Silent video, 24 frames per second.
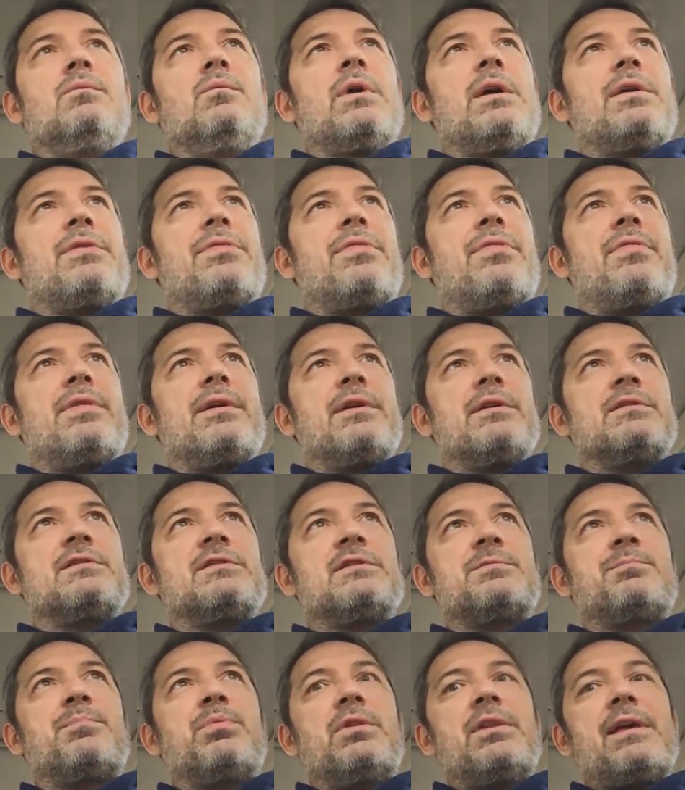with their
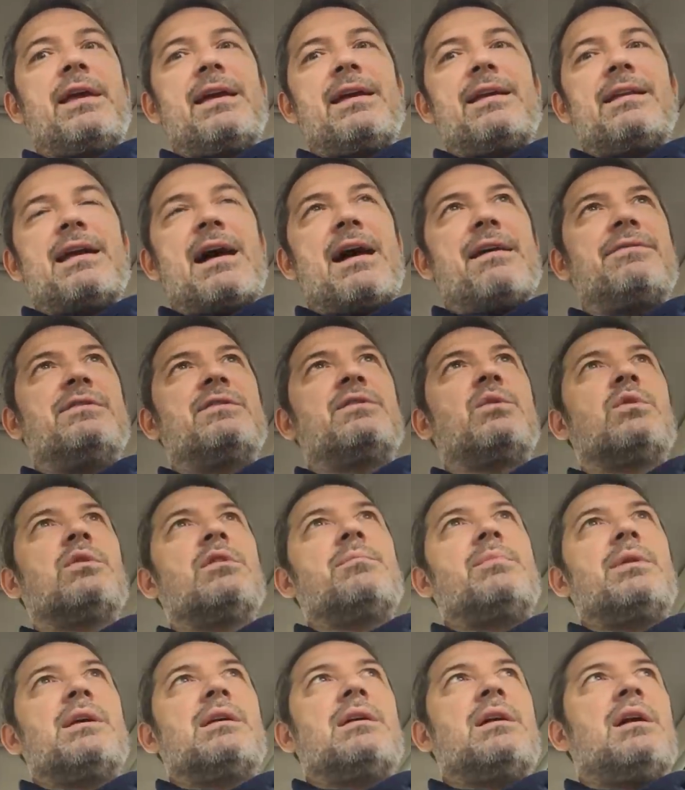split, I've sort
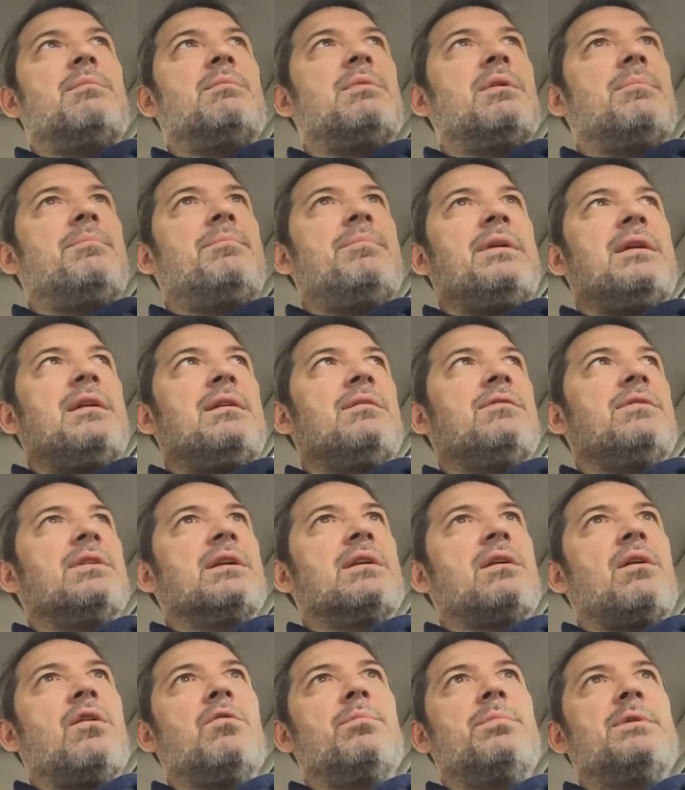of become a bit of a
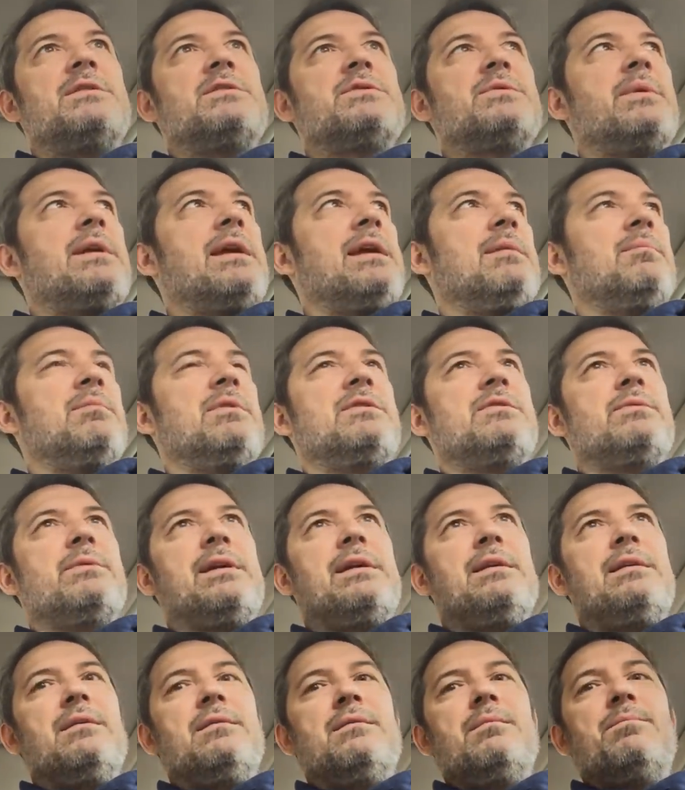go-between
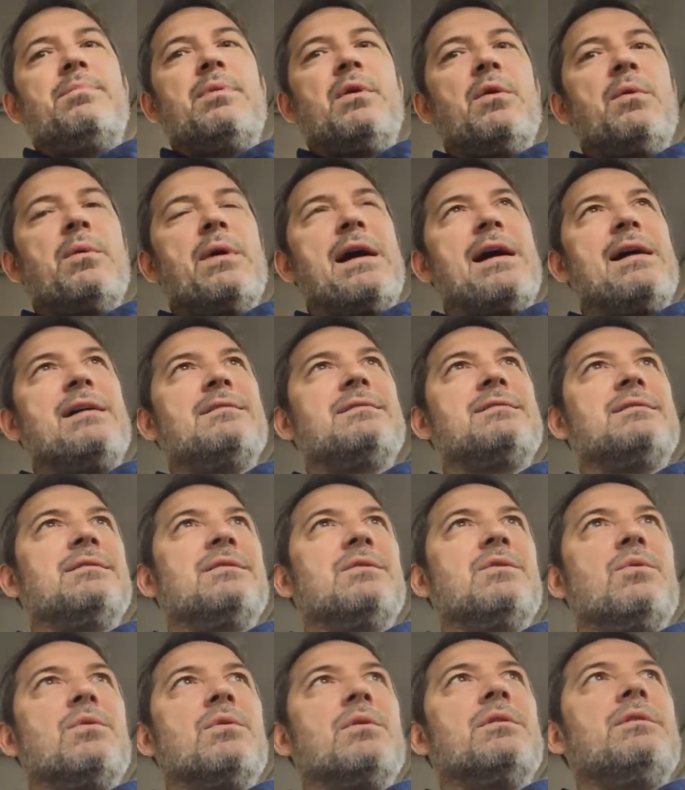between Boaz
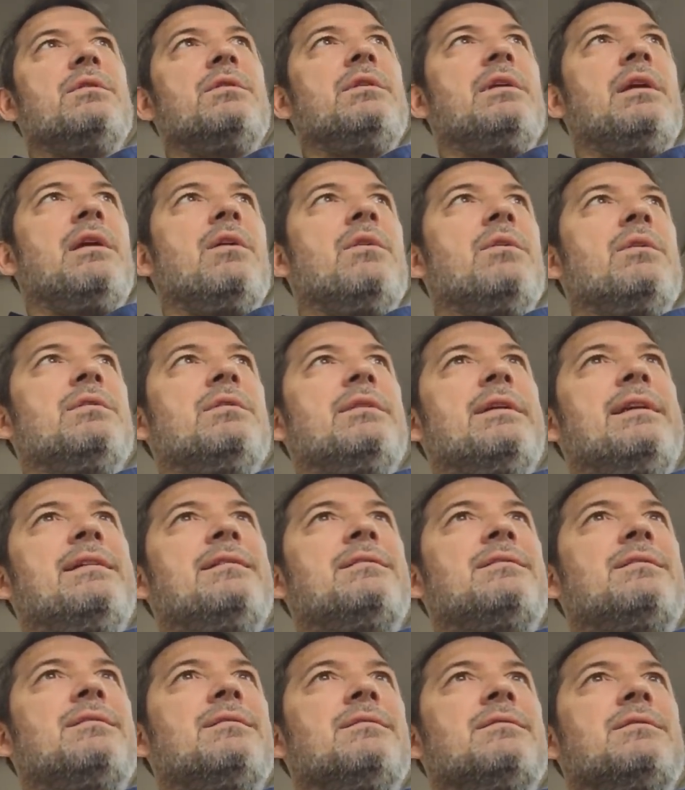and Gordon, you know, at
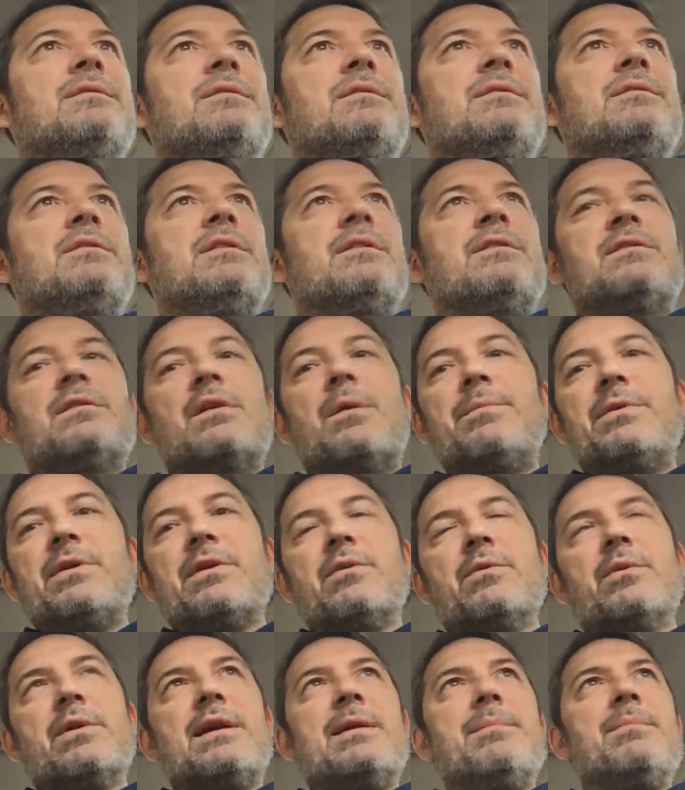least to some
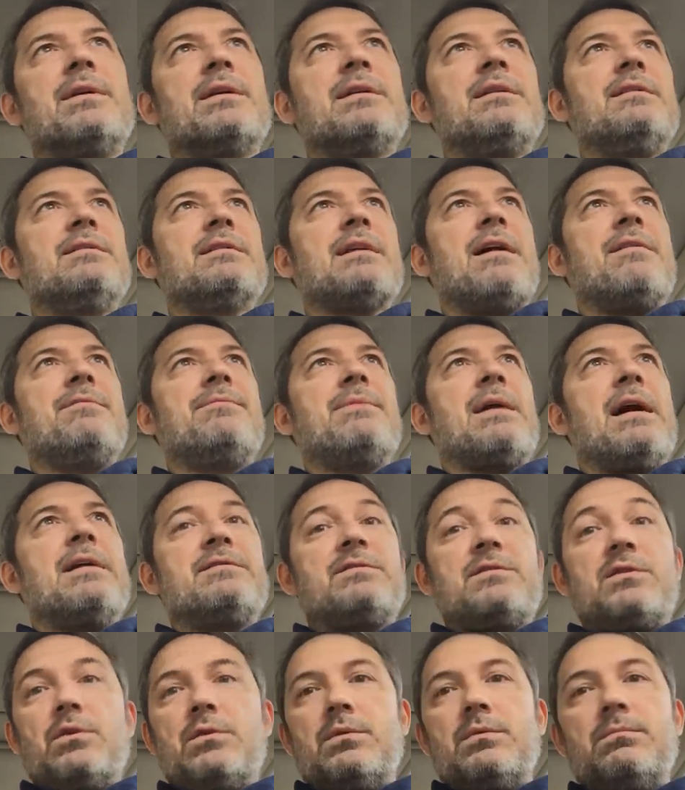degree, because I, I
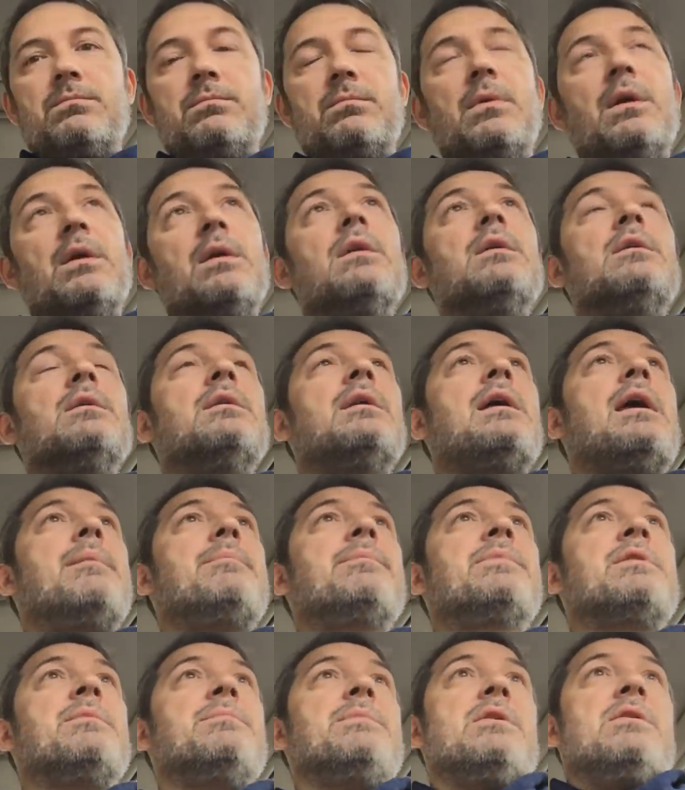still
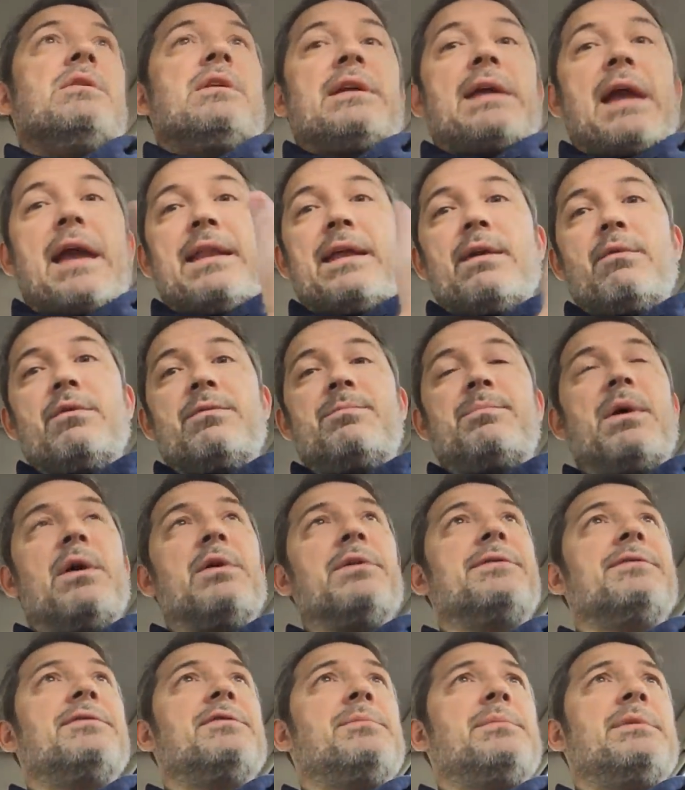am communicating with
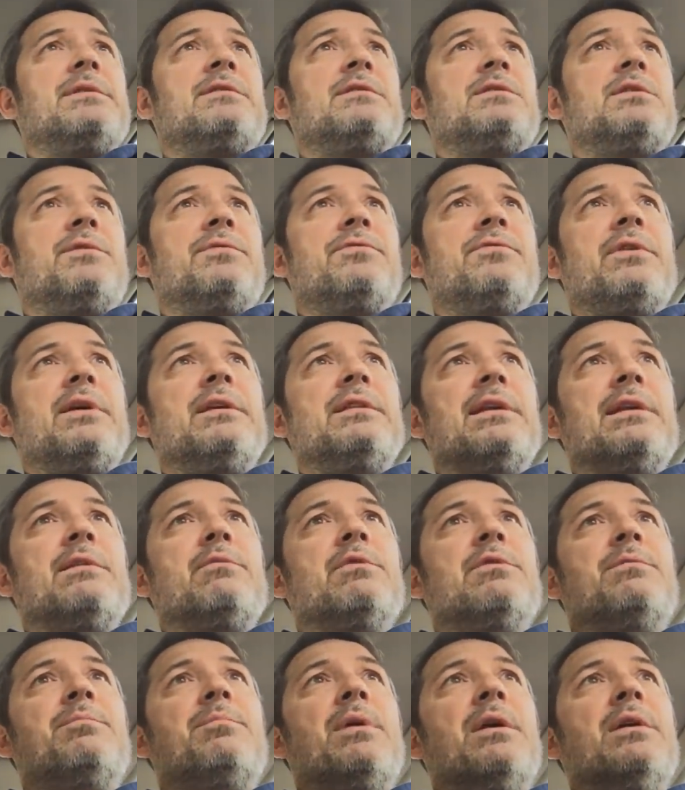both of them and still friendly
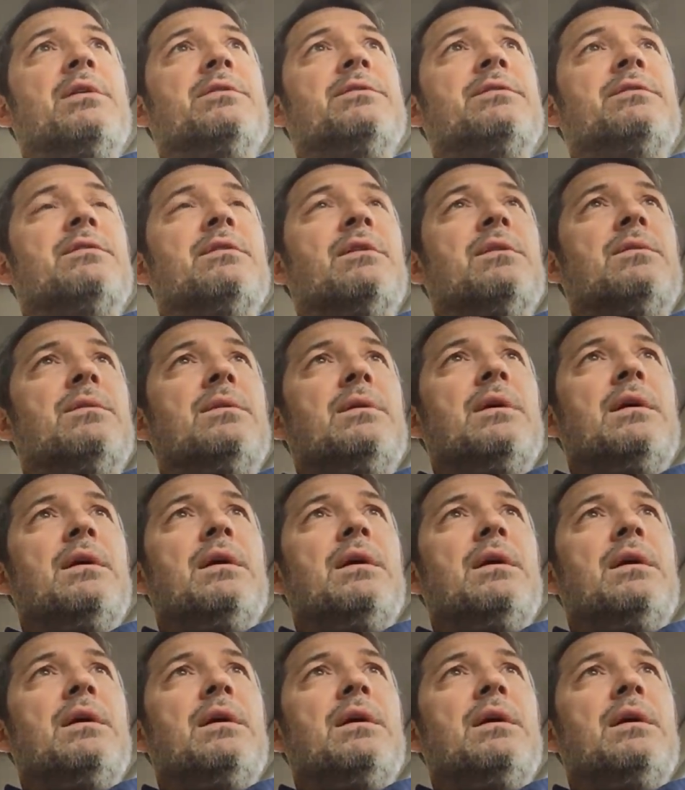with both. So,